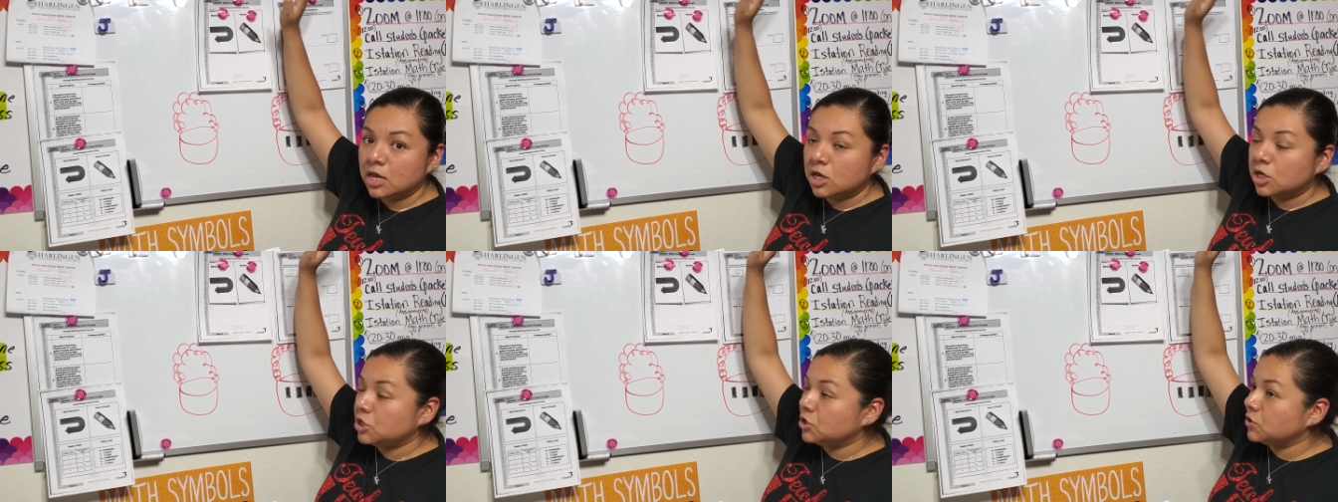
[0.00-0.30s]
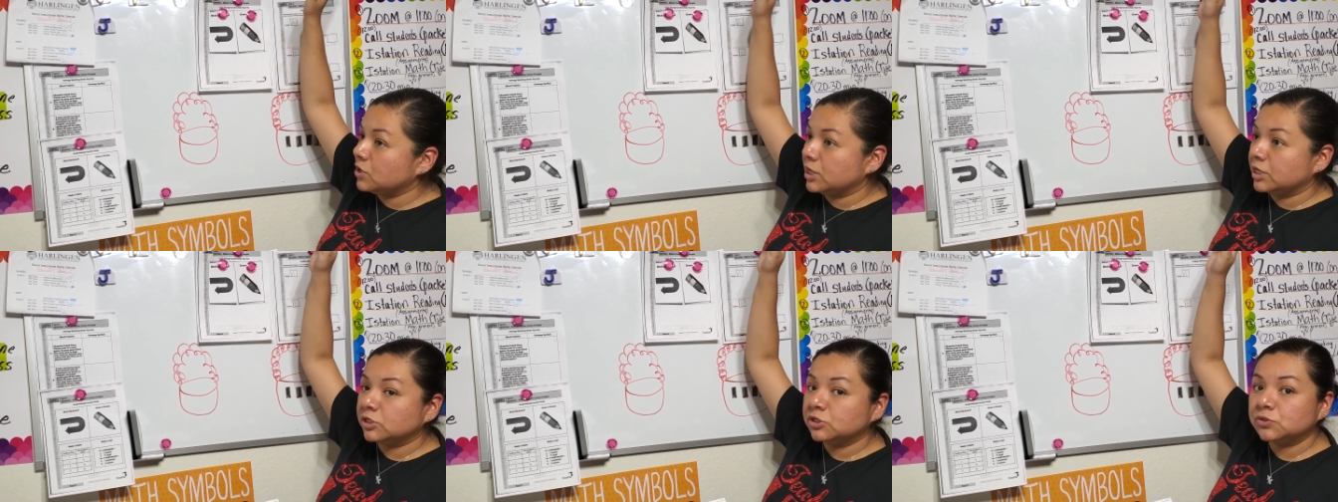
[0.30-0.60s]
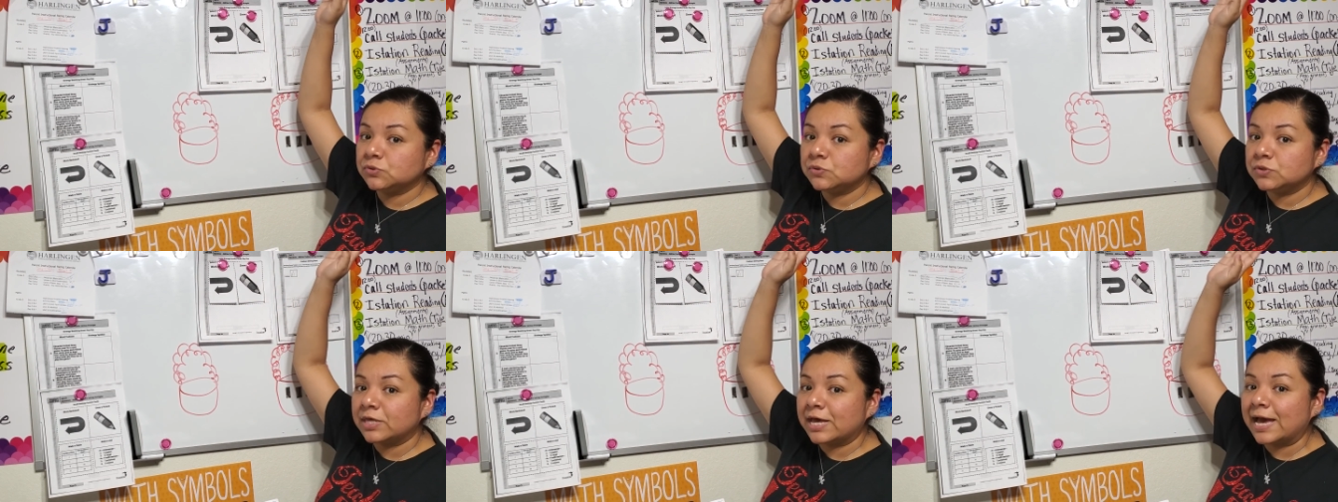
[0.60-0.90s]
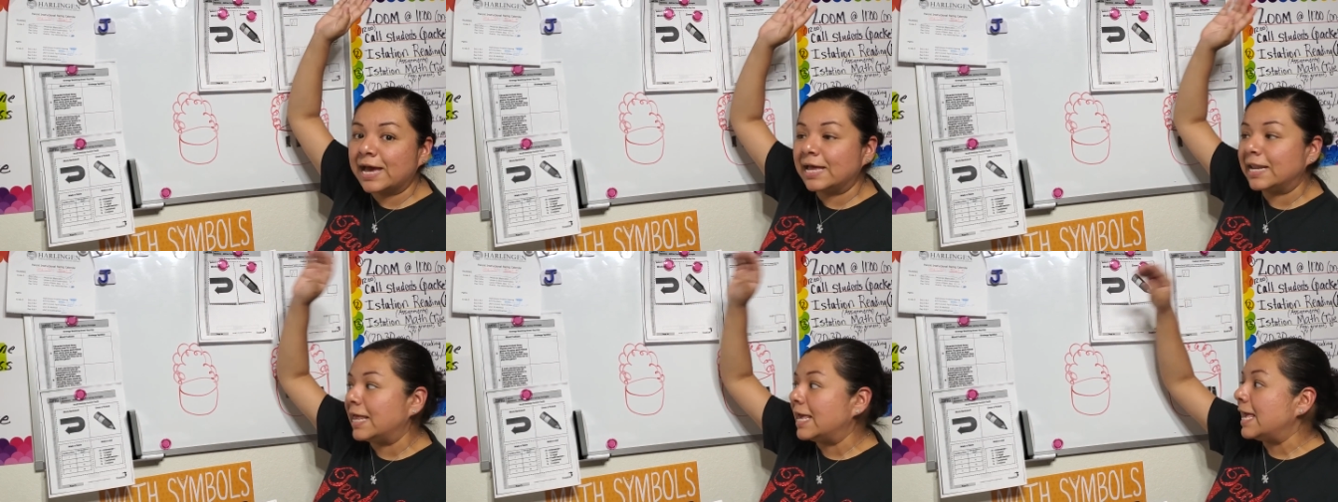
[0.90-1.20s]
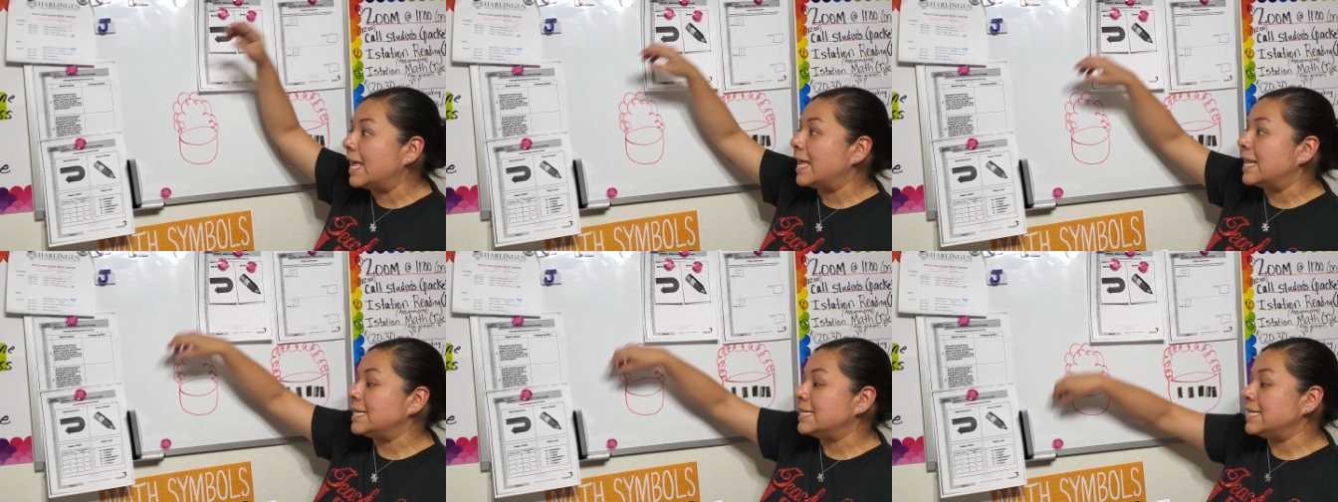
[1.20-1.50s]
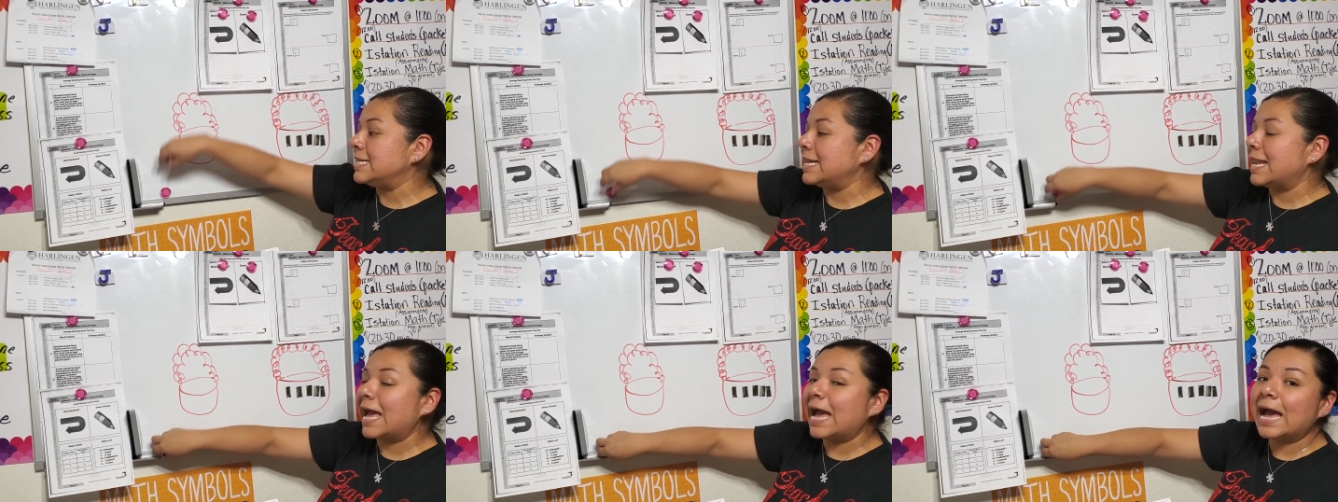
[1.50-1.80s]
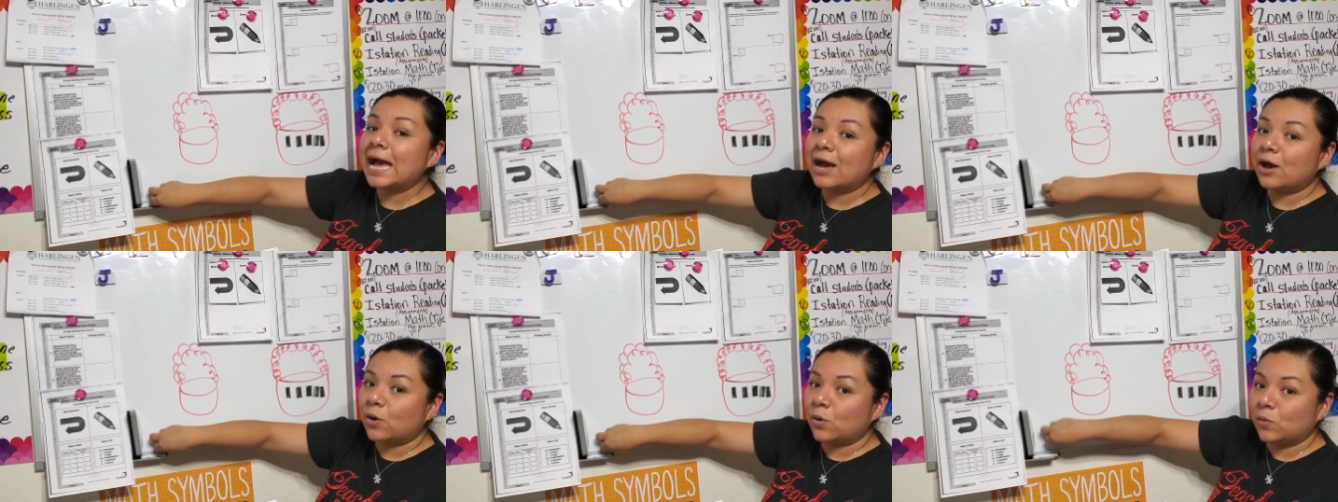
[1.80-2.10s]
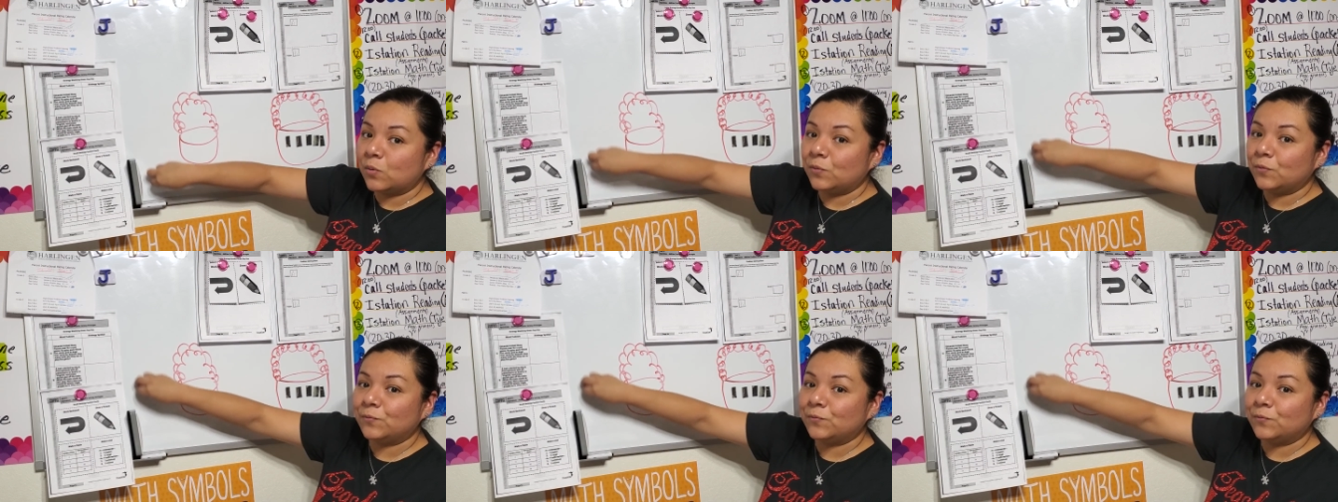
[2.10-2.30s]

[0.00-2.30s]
You can do that now.